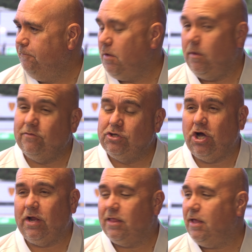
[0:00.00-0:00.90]
even
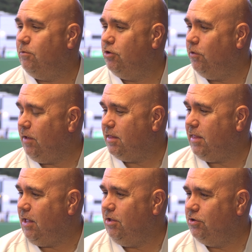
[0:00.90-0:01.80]
Charlie Seaman to an
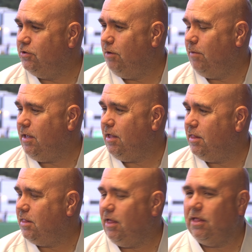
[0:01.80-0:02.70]
extent. Do you know what I mean?
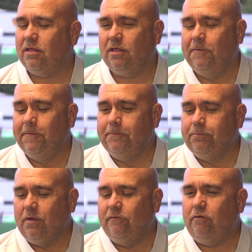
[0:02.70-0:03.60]
He's
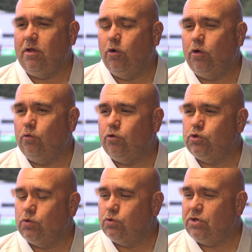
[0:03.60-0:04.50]
very loyal to
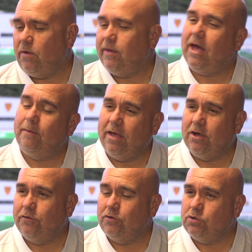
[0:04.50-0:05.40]
George. He came here
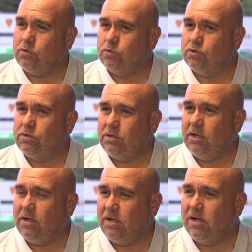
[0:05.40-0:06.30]
because of George, and
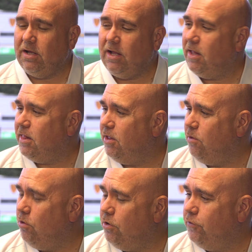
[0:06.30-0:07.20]
he's going to
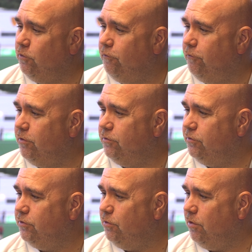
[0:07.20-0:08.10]
want to sort
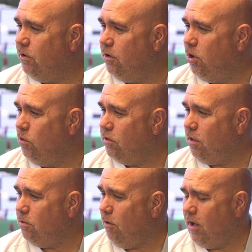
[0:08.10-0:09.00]
of allude to
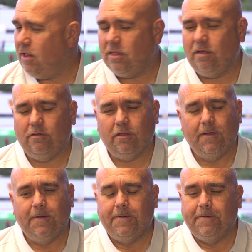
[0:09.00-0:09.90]
those heights. And
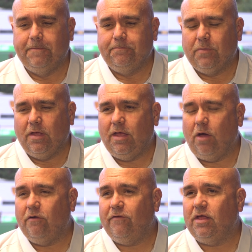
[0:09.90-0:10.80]

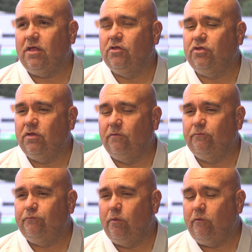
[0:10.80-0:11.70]
I think
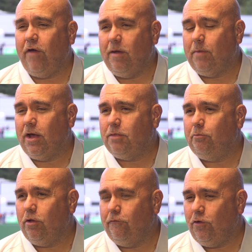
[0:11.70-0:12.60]
from a fan base
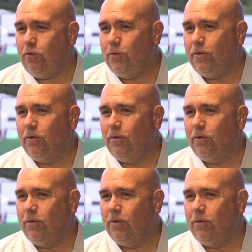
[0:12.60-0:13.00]
point of view,